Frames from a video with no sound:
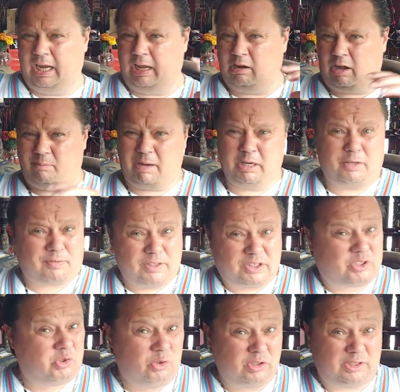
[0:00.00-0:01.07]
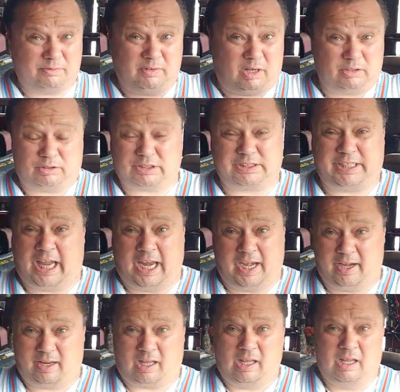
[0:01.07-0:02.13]
and all my different schools of
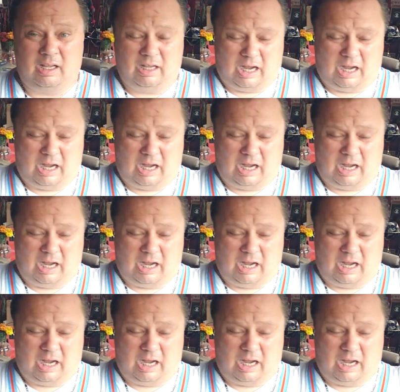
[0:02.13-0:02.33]
understanding.